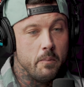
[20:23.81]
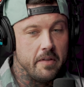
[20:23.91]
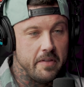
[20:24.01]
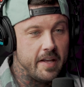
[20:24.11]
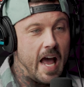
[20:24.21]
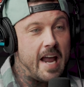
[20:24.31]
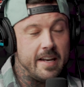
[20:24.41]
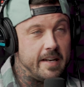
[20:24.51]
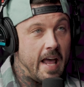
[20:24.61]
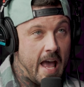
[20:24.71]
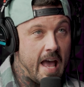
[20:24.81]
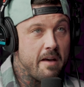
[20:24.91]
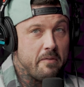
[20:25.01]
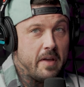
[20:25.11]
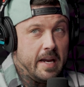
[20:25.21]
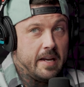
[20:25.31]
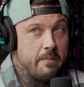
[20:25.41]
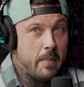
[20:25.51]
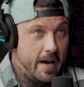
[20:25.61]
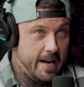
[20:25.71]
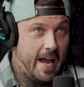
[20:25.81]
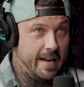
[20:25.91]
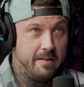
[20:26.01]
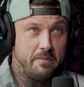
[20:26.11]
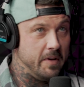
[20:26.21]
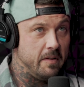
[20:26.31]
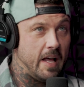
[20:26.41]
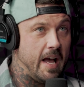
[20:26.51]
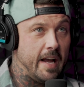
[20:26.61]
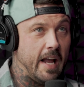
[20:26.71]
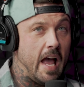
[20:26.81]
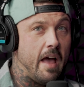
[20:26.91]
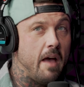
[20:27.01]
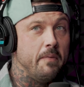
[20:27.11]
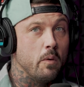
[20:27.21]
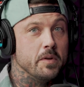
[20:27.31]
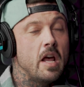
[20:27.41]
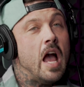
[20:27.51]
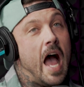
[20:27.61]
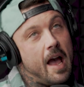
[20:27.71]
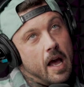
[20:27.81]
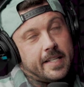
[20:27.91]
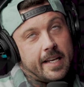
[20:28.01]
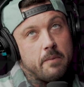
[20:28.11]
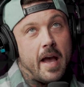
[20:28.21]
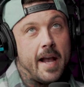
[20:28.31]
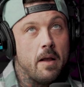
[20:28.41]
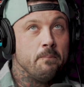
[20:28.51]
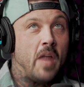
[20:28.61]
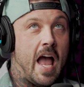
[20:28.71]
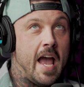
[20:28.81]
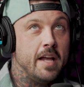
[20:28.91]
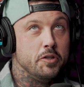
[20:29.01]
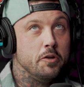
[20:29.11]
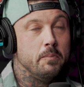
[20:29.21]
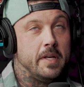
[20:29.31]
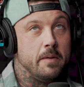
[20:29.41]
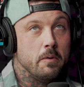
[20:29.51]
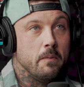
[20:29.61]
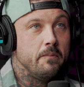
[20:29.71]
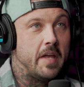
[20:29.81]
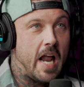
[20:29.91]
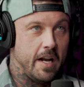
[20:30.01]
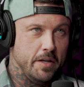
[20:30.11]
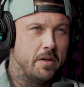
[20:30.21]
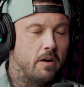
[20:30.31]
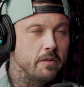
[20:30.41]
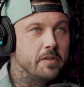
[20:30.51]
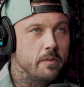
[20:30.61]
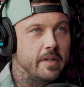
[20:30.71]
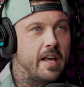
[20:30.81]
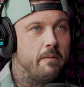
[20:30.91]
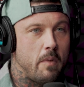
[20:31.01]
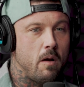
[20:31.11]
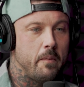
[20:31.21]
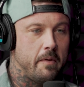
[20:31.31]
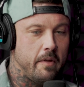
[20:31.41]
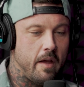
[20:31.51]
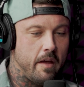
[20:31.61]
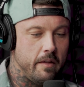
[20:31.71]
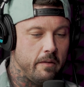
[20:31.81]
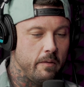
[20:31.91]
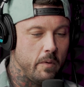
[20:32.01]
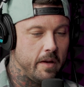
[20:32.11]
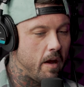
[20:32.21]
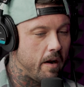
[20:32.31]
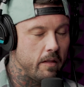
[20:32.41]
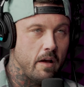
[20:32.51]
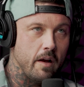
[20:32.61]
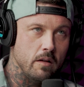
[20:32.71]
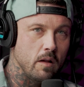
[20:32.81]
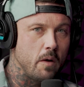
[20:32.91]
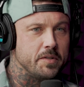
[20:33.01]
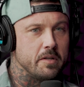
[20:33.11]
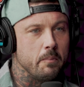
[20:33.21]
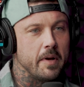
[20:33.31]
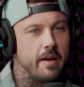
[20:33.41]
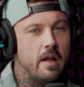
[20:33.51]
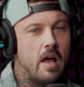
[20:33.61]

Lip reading: But then I didn't have anybody. I didn't feel like I take it back. I had two people that I could turn to in that moment, and we got a lot closer. But